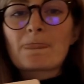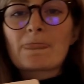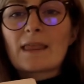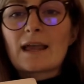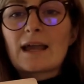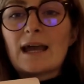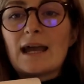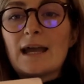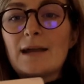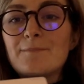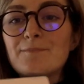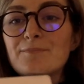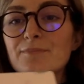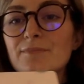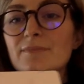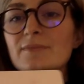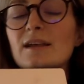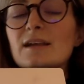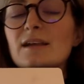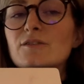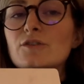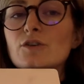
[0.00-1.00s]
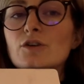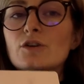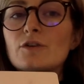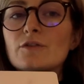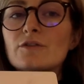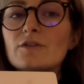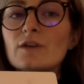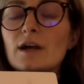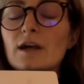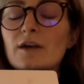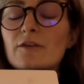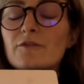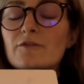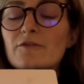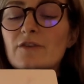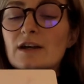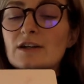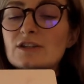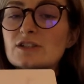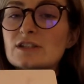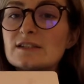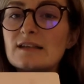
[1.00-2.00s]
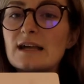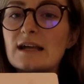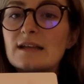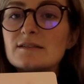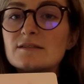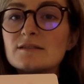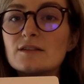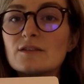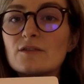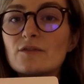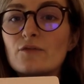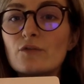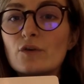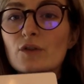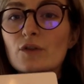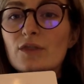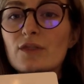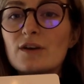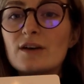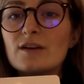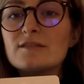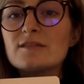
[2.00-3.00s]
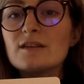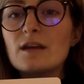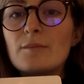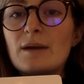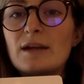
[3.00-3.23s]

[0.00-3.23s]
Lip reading: Okay, that's your fractions answers for Thursday.